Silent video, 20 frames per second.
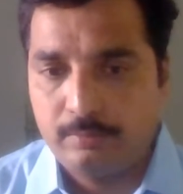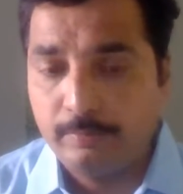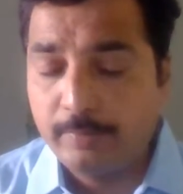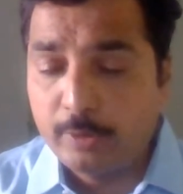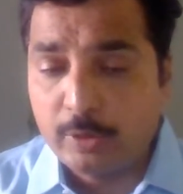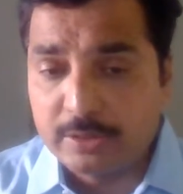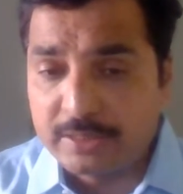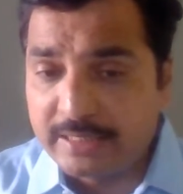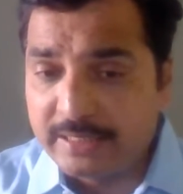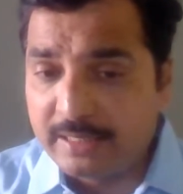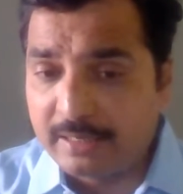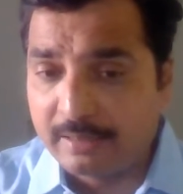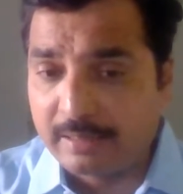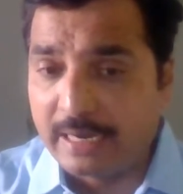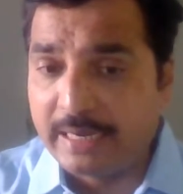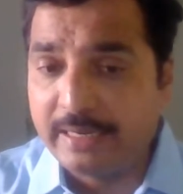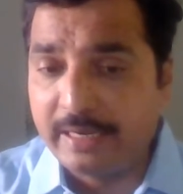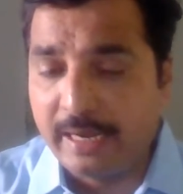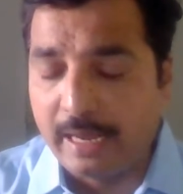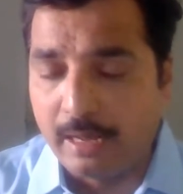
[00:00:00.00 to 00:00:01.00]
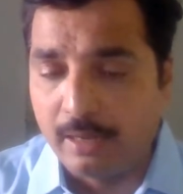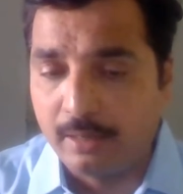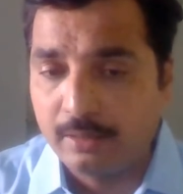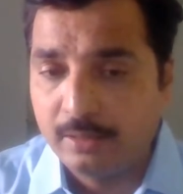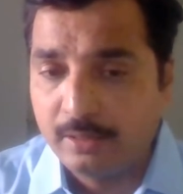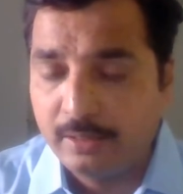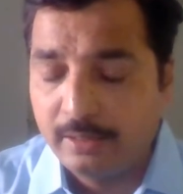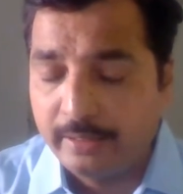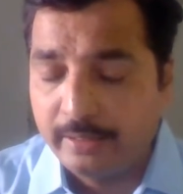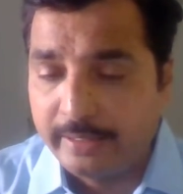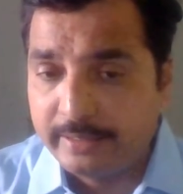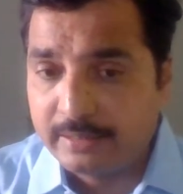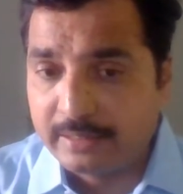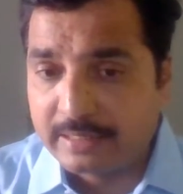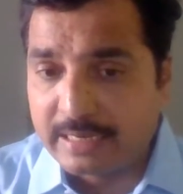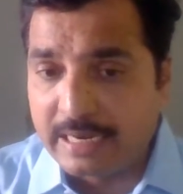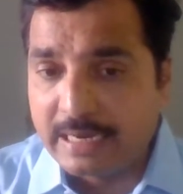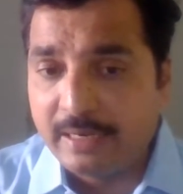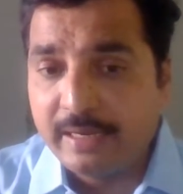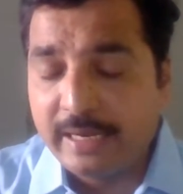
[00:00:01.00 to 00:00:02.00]
because see the criteria, if
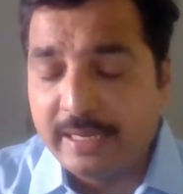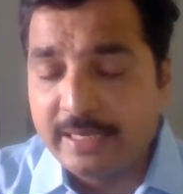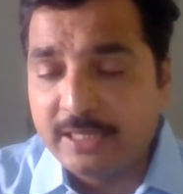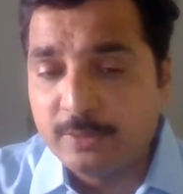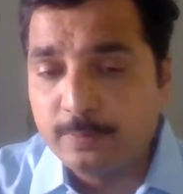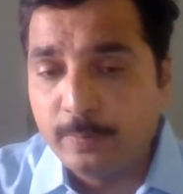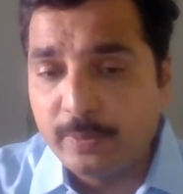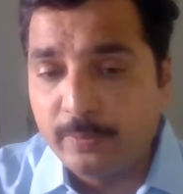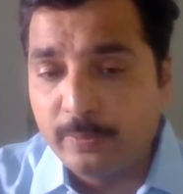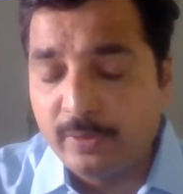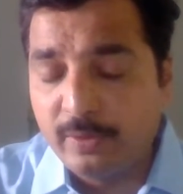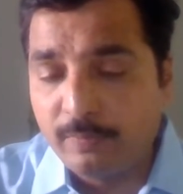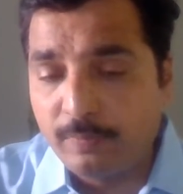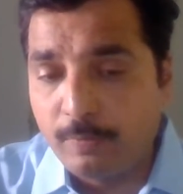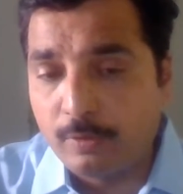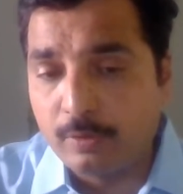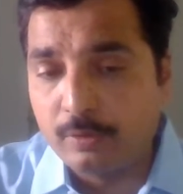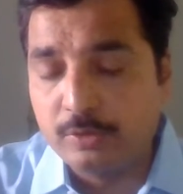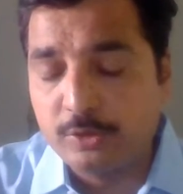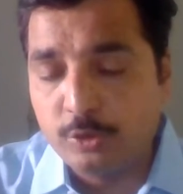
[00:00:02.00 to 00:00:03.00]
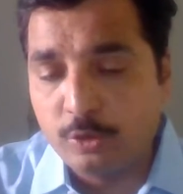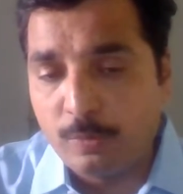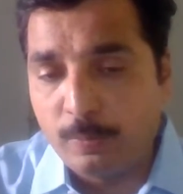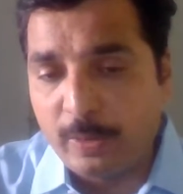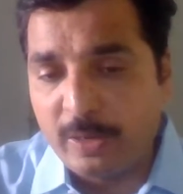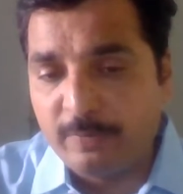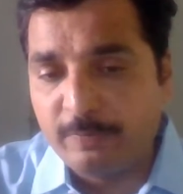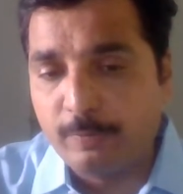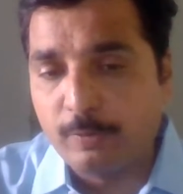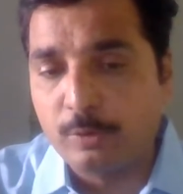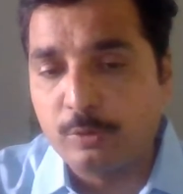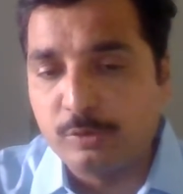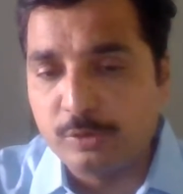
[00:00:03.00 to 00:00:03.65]
the criteria is between 0.4